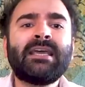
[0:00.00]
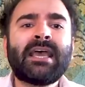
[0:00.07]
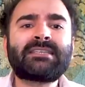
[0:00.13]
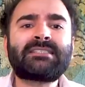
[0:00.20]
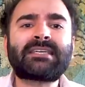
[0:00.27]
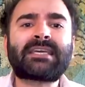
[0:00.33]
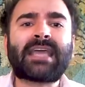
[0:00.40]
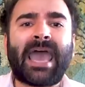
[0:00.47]

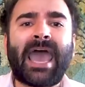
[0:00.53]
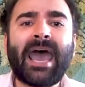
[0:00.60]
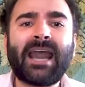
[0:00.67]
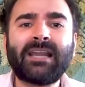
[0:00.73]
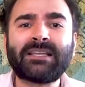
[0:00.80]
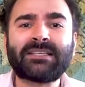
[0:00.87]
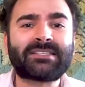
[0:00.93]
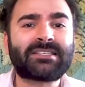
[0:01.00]
as the
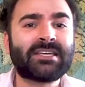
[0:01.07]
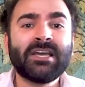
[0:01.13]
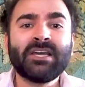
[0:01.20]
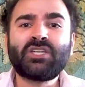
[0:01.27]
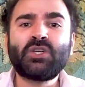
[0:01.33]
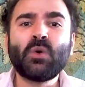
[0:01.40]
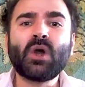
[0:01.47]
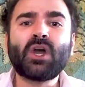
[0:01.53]
catalyst
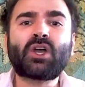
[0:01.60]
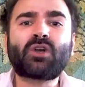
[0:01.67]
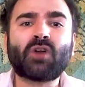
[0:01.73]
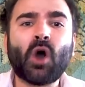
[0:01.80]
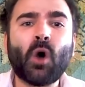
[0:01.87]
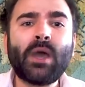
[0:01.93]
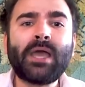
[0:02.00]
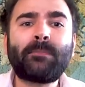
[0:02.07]
to a
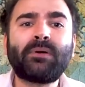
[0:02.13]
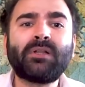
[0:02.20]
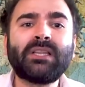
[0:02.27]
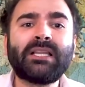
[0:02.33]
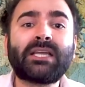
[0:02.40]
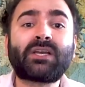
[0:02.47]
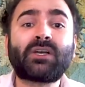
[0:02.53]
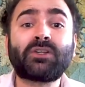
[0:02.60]
growing
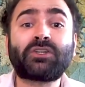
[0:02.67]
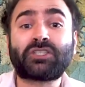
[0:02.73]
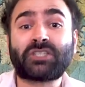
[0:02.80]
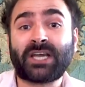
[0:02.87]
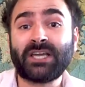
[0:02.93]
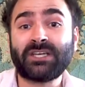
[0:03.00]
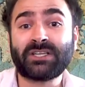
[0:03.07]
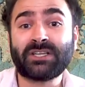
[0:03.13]
political
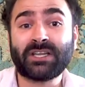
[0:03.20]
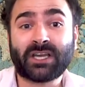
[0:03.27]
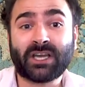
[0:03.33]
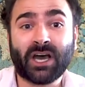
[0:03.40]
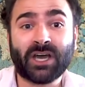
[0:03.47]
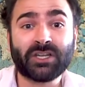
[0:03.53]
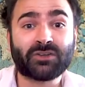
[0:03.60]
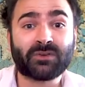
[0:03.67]
change in the
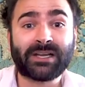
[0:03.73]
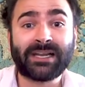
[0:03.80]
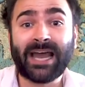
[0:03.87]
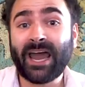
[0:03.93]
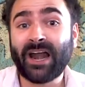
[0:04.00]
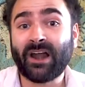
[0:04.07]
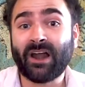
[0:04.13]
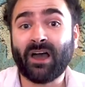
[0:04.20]
country. And
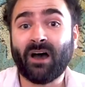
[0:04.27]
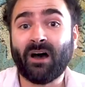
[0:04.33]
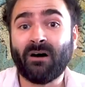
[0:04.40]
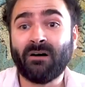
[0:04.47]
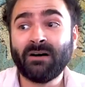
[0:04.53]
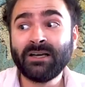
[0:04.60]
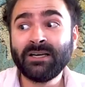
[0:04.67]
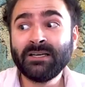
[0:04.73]
I don't
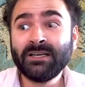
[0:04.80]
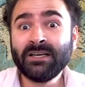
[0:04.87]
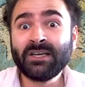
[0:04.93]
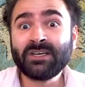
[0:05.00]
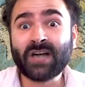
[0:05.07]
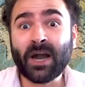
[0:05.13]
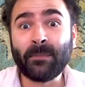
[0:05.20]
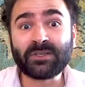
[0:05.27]
know,
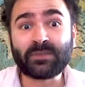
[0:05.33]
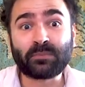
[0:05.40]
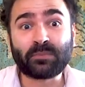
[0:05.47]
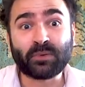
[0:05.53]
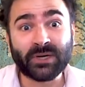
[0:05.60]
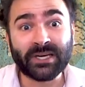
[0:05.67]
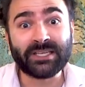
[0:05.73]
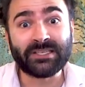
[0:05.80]
Trump is
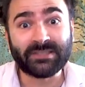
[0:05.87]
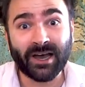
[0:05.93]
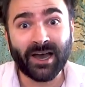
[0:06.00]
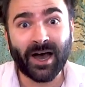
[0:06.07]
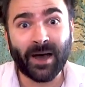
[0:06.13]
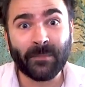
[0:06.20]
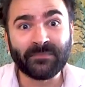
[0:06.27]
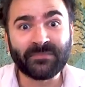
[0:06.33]
pretty
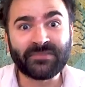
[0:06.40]
dumb,